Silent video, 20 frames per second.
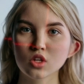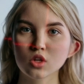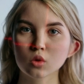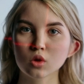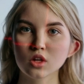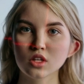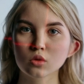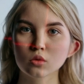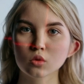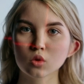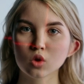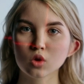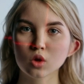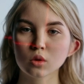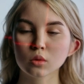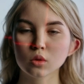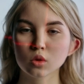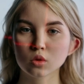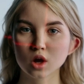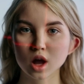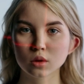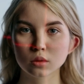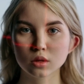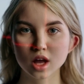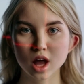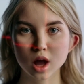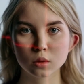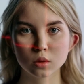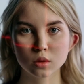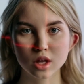choice for
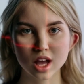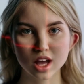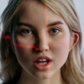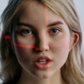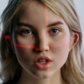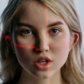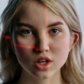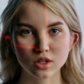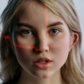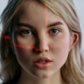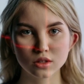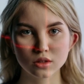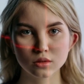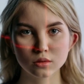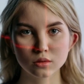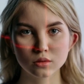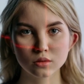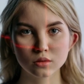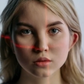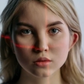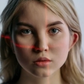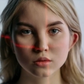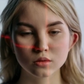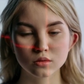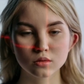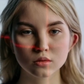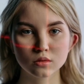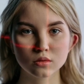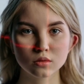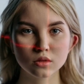cryptographic applications.
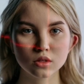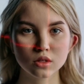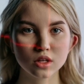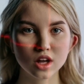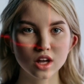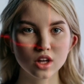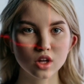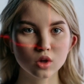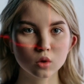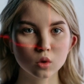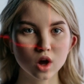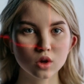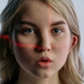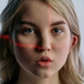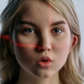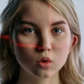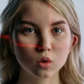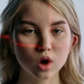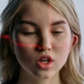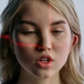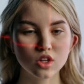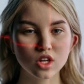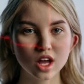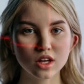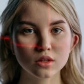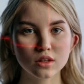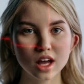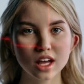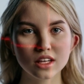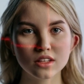Thank you all for
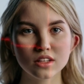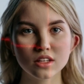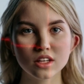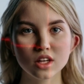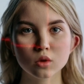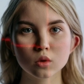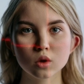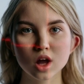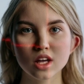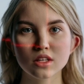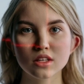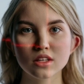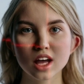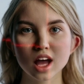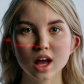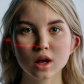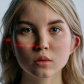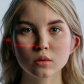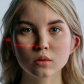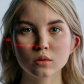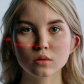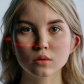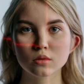watching, and see you next time.